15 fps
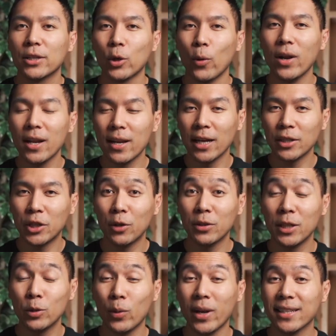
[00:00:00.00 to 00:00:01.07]
So in a nutshell,
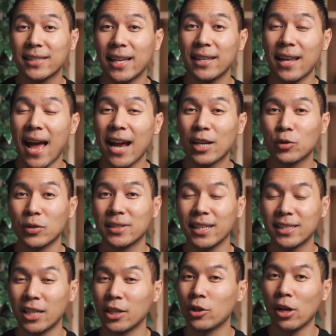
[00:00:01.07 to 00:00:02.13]
this would extend the extra
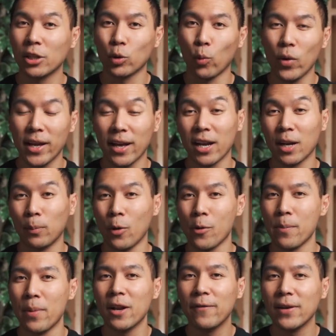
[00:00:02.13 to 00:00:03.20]
$600 a week
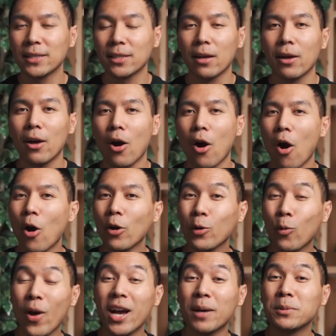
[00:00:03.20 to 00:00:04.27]
unemployment benefits all the
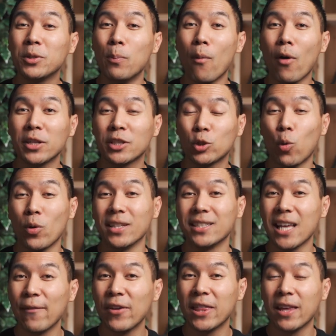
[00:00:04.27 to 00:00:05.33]
way up to March
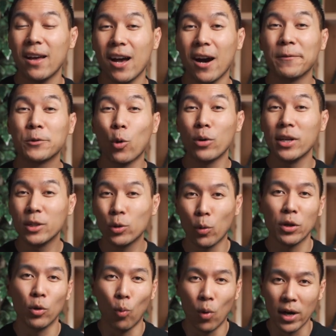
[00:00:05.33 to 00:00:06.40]
27th of
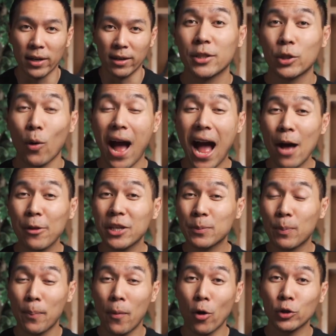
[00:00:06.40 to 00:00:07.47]
2021. So how this
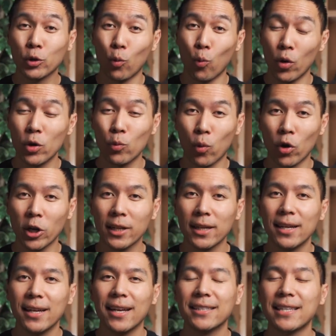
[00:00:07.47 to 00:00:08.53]
proposal would work
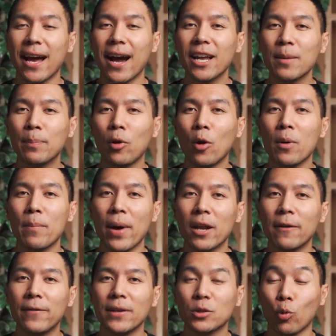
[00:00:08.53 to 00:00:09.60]
is that unemployment
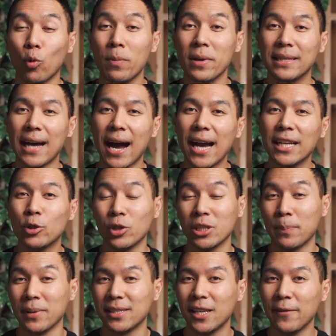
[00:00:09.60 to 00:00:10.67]
benefits will be tied to a
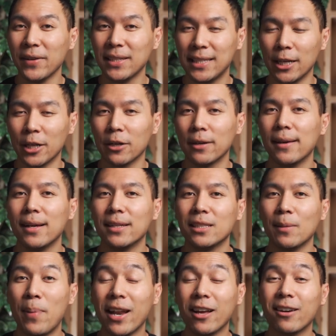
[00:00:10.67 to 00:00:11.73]
specific tier
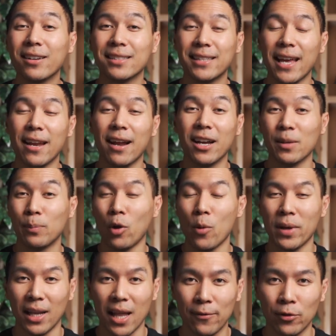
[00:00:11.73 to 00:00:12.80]
depending on the state
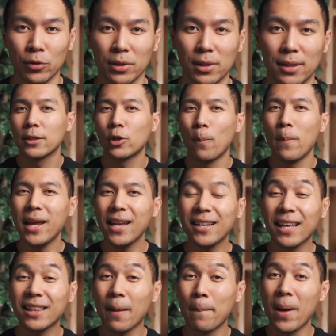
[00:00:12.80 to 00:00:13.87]
unemployment levels. So meaning
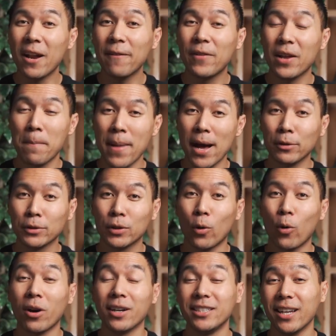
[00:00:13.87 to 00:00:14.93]
that the benefit amounts
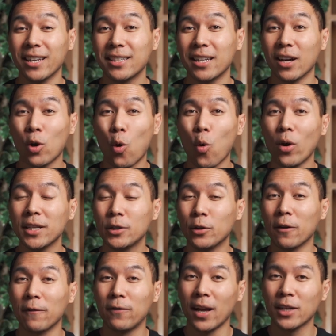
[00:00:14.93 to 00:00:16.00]
are adjusted according to
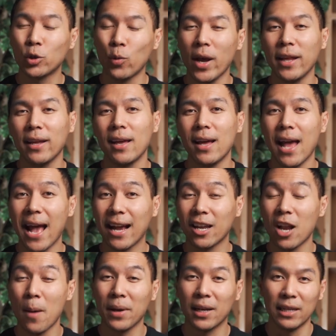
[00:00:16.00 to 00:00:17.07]
the fluctuating
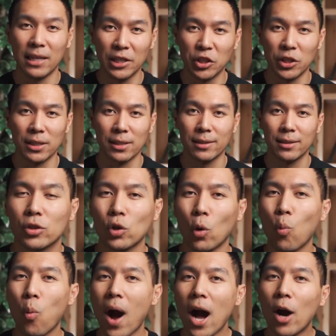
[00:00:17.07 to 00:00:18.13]
economic conditions. So
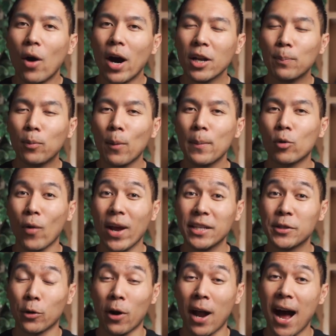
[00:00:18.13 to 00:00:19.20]
while unemployment
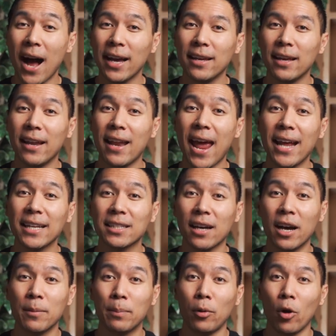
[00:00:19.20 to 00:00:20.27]
rates are high, enhanced
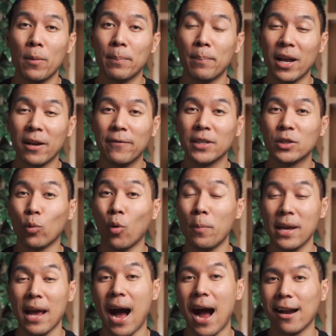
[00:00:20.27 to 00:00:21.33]
unemployment benefits will
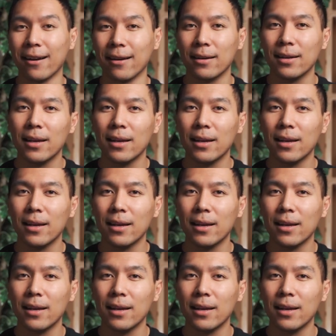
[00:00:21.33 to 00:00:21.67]
be higher.